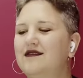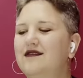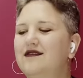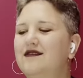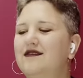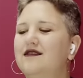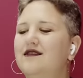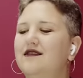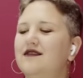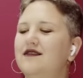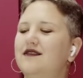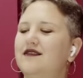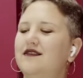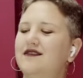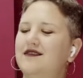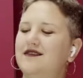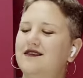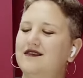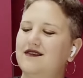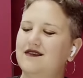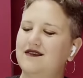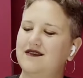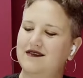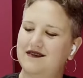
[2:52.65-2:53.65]
senza
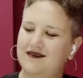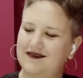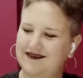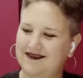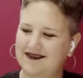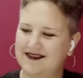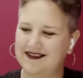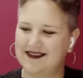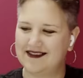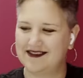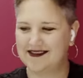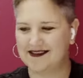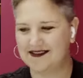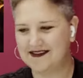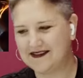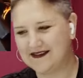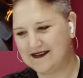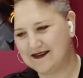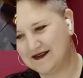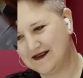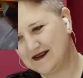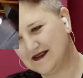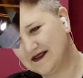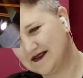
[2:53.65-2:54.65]
morire
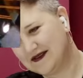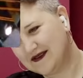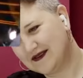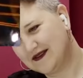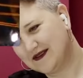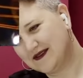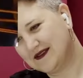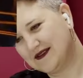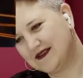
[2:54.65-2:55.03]
in questi